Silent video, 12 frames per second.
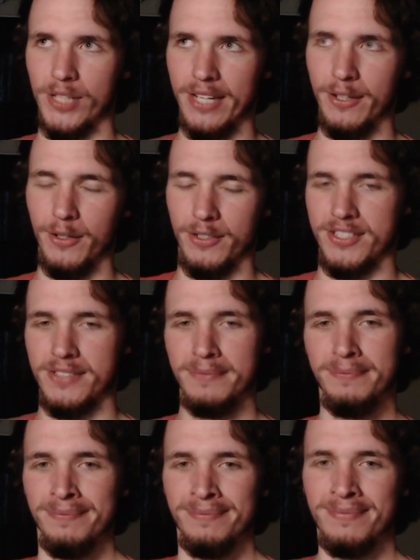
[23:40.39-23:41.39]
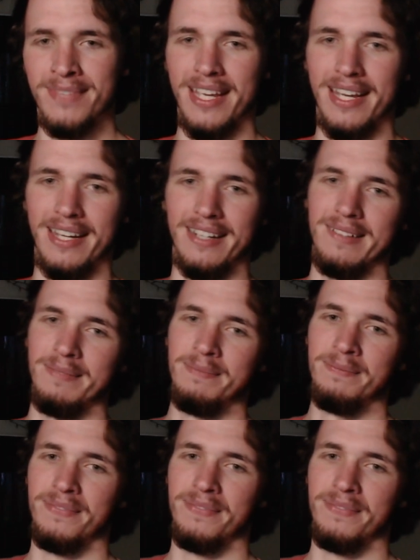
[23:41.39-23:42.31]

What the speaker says: kills, and